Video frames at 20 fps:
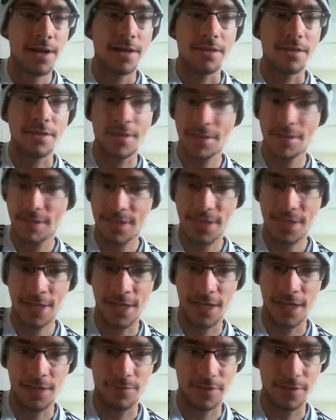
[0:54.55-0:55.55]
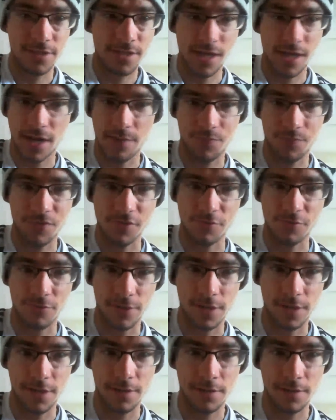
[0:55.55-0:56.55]
This team is set up to
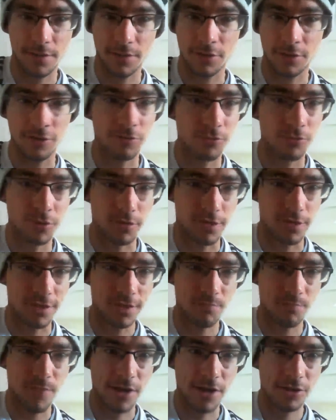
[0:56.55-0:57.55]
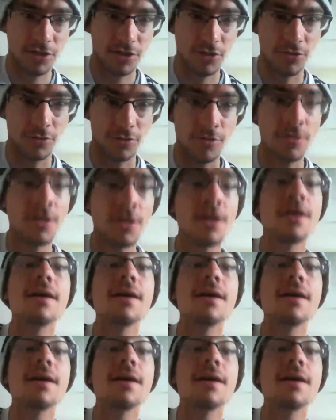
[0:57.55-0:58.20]
win. They're really special.